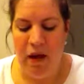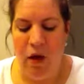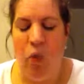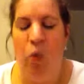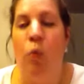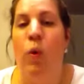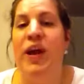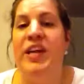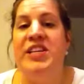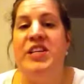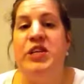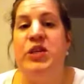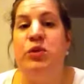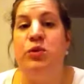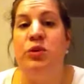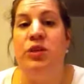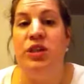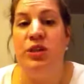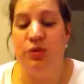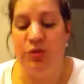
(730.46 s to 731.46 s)
When do you
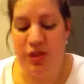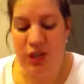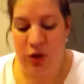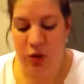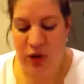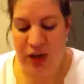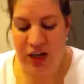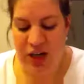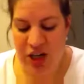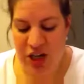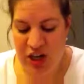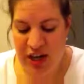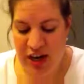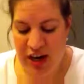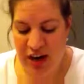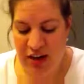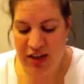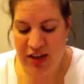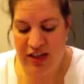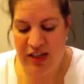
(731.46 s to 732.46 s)
use a
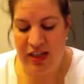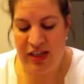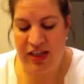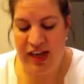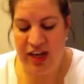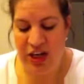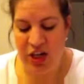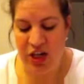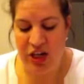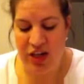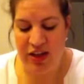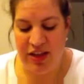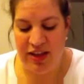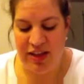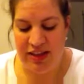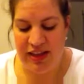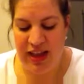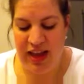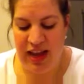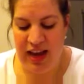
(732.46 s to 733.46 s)
questionnaire? And this is actually on the
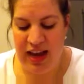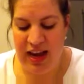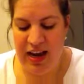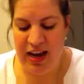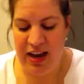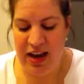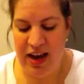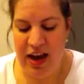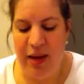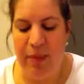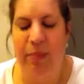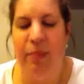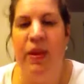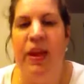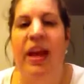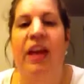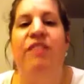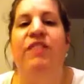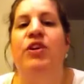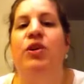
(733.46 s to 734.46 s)
slide.
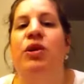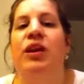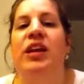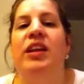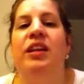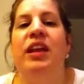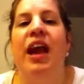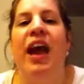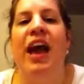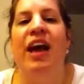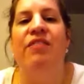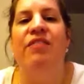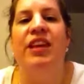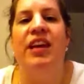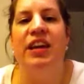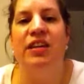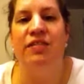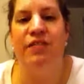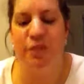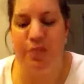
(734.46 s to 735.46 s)
If you can have the
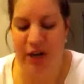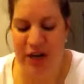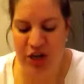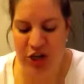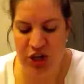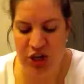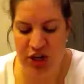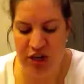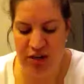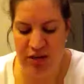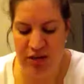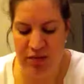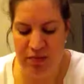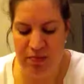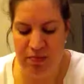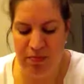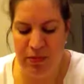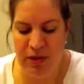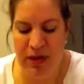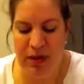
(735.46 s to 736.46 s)
information
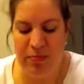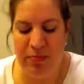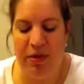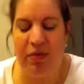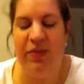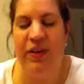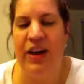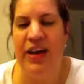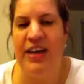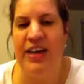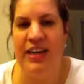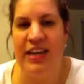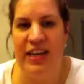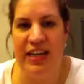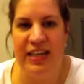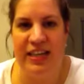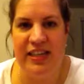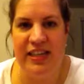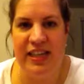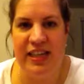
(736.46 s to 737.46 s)
be provided
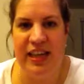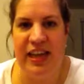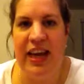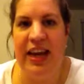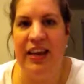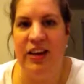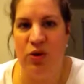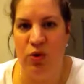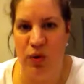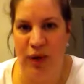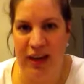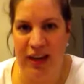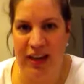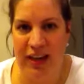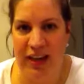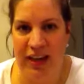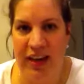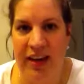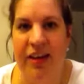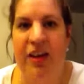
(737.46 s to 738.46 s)
easily and
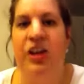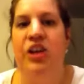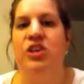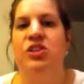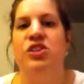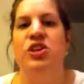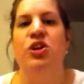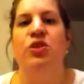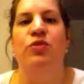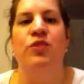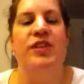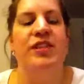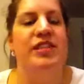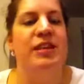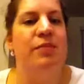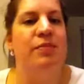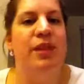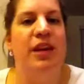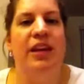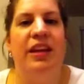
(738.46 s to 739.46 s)
quickly. So if it's
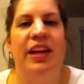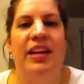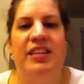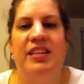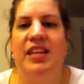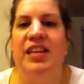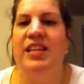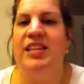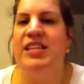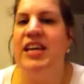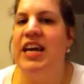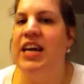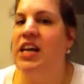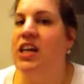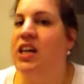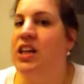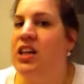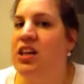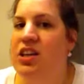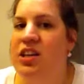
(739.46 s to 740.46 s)
something that's going to take a
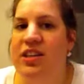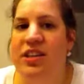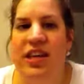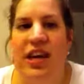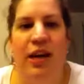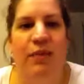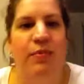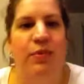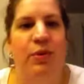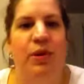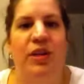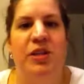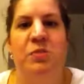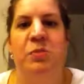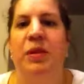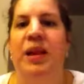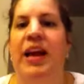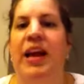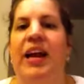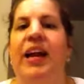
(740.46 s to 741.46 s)
long time to
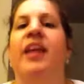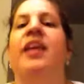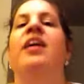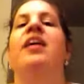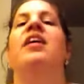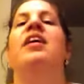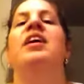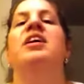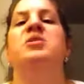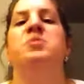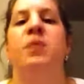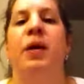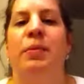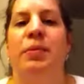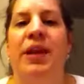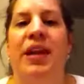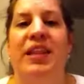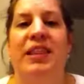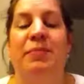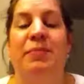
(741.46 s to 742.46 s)
explain, it's
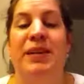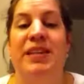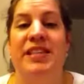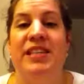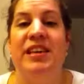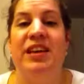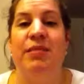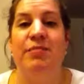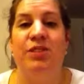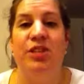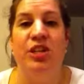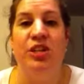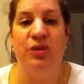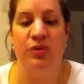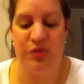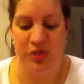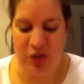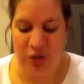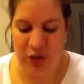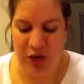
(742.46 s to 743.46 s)
probably not the best time to
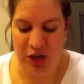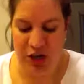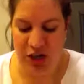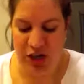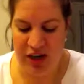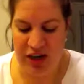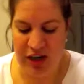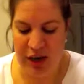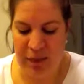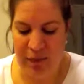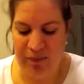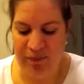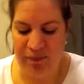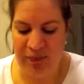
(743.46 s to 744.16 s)
use a questionnaire.